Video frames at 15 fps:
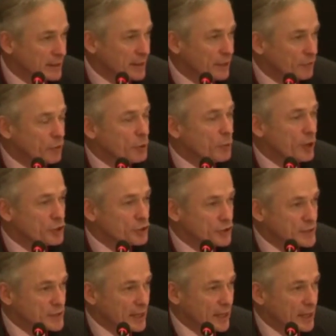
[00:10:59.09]
If we want to
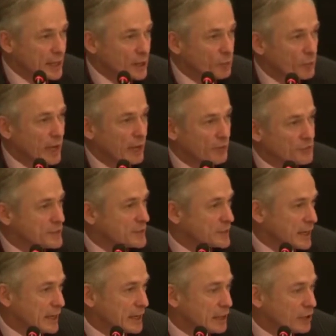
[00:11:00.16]
scale, we have to
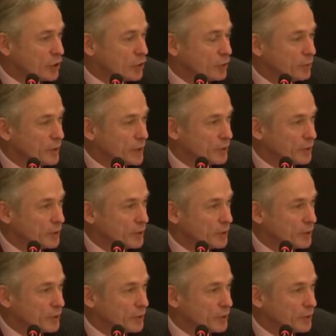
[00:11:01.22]
scale globally.